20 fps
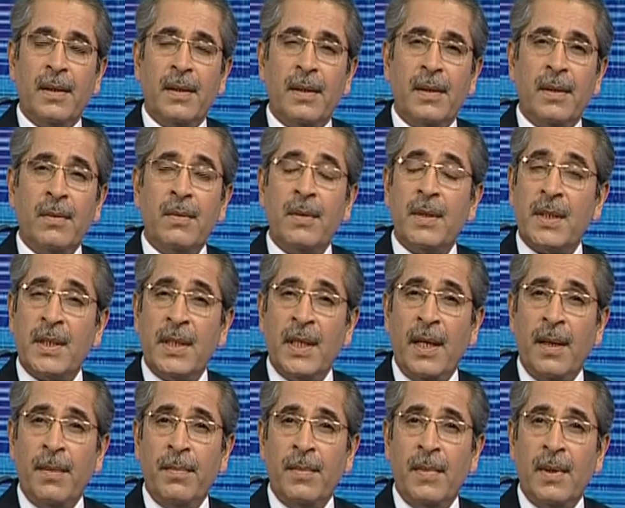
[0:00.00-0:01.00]
do the
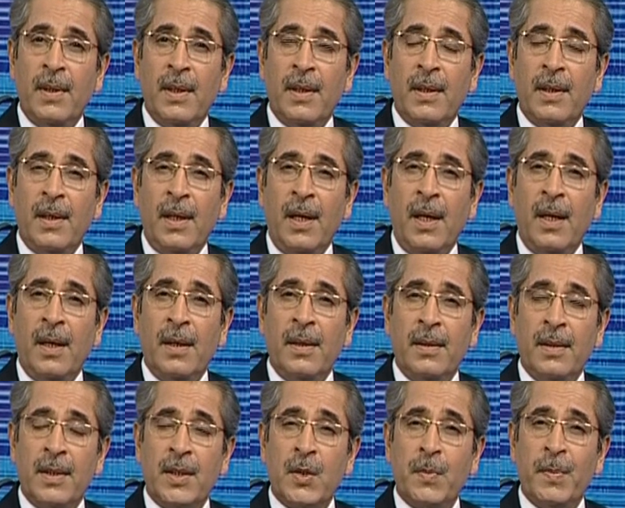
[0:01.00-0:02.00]
same I
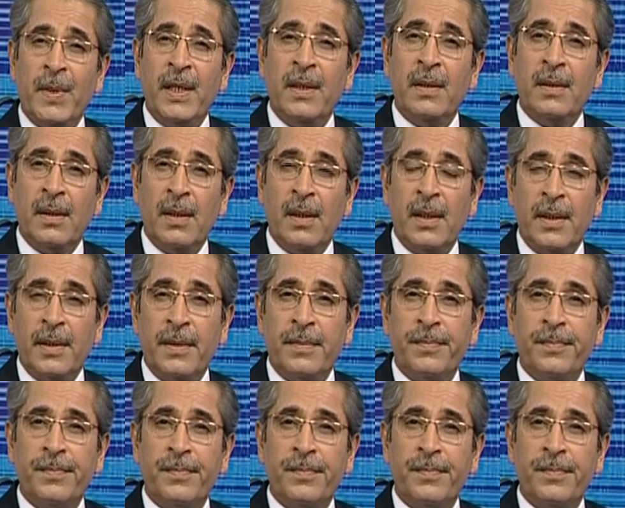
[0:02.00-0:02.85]
explained earlier.